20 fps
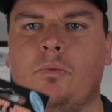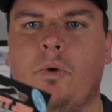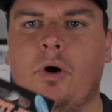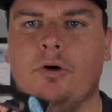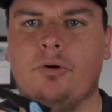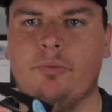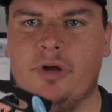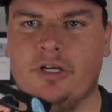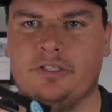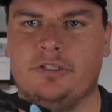
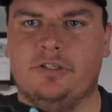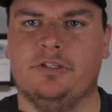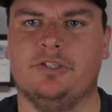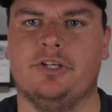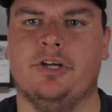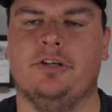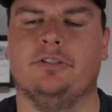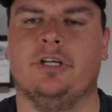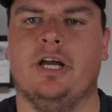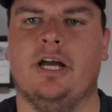Welcome back to the
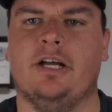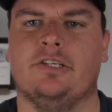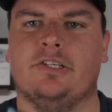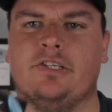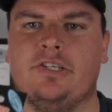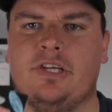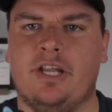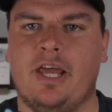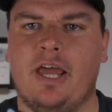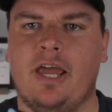channel, guys.
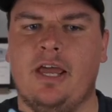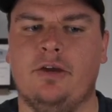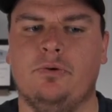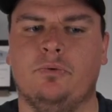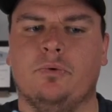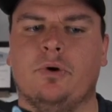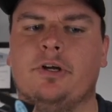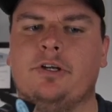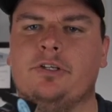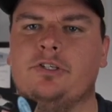Today
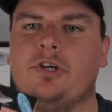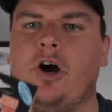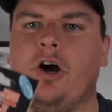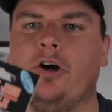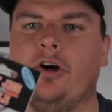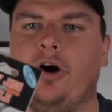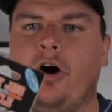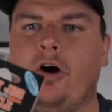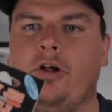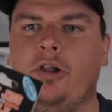we're going to
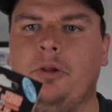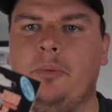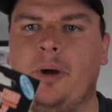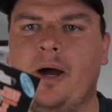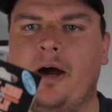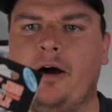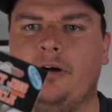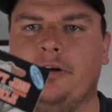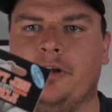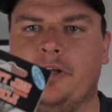talk all
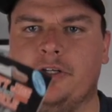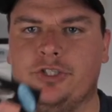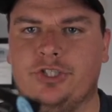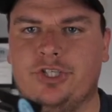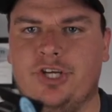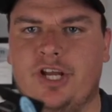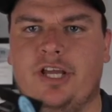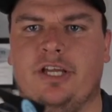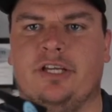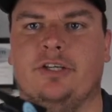about
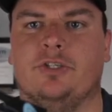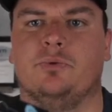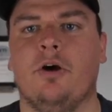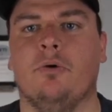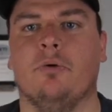jigs.